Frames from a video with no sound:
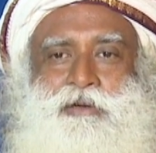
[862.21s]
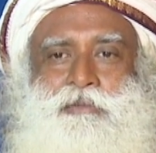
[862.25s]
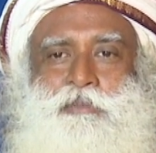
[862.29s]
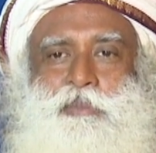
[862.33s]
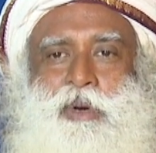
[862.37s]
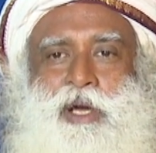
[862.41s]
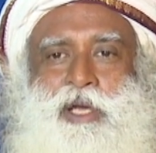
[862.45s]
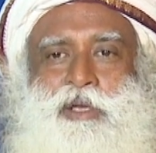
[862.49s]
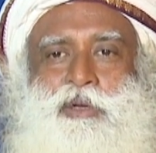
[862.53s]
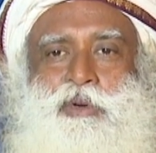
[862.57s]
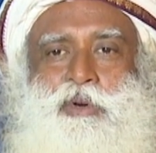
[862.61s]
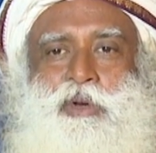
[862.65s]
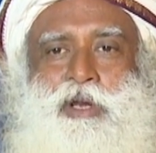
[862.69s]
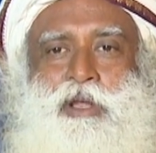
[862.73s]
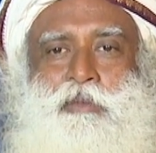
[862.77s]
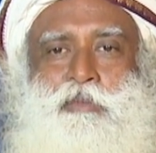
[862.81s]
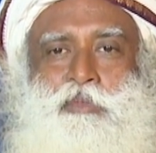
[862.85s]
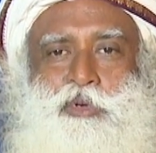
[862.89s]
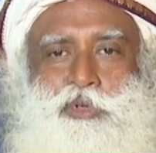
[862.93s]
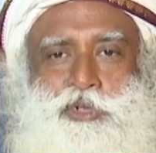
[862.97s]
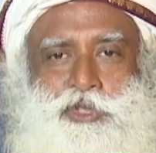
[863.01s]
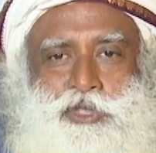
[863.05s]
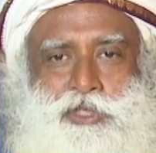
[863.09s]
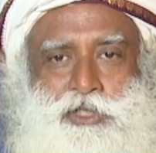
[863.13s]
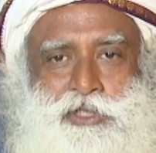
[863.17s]
by your
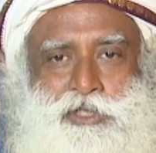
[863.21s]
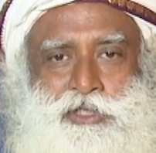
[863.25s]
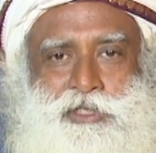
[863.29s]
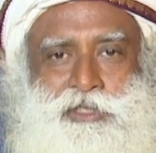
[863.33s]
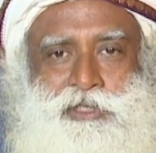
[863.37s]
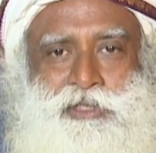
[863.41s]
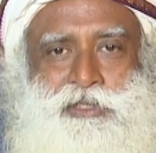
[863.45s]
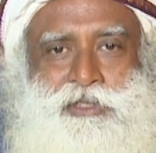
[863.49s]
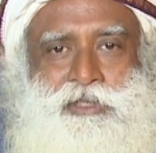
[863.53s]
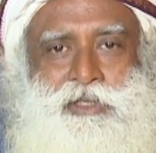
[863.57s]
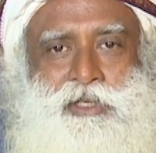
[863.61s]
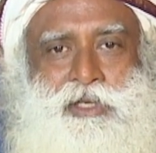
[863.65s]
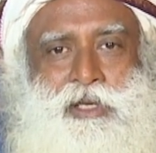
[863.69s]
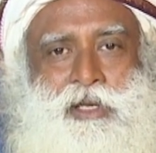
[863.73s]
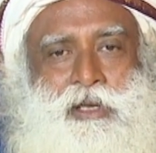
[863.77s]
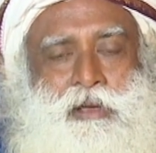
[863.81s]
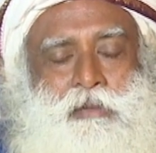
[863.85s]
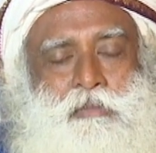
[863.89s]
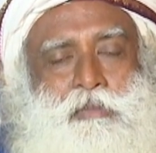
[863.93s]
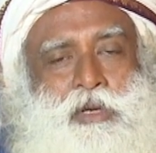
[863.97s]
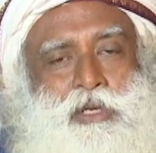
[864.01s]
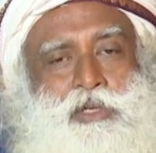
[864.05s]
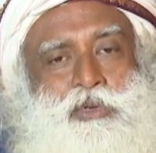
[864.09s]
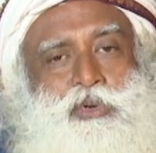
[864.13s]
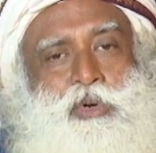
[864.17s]
emotions,
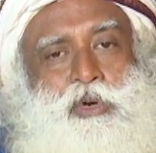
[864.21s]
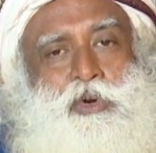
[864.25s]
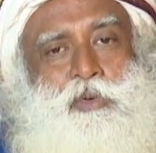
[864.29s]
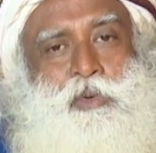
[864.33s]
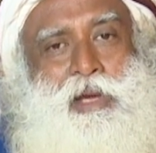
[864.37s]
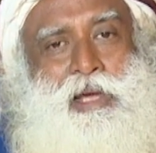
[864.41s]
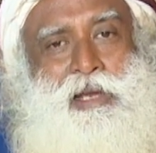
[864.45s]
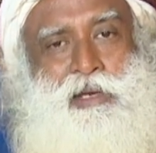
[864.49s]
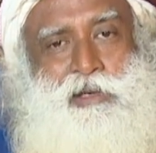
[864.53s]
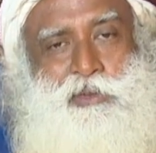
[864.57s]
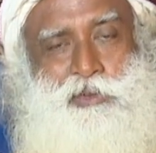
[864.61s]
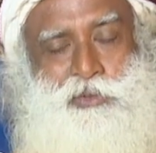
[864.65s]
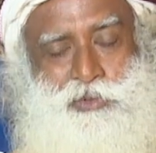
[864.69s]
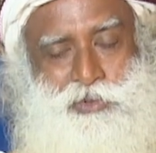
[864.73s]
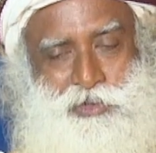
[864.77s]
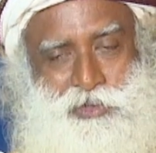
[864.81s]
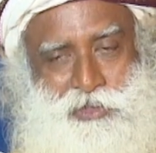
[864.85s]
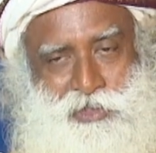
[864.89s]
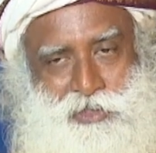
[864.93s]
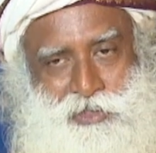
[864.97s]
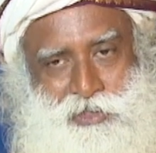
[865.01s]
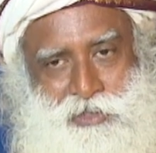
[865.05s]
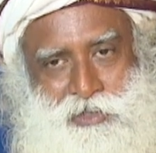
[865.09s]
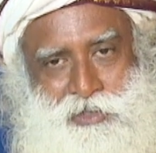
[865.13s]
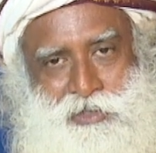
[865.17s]
by your
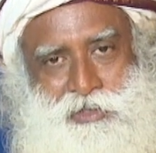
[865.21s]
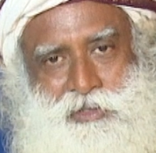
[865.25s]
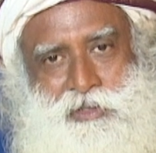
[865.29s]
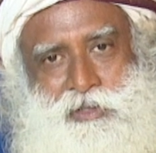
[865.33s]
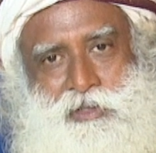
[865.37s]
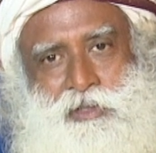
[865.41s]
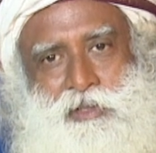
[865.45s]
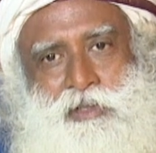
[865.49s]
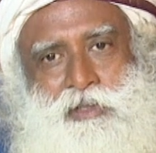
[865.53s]
values.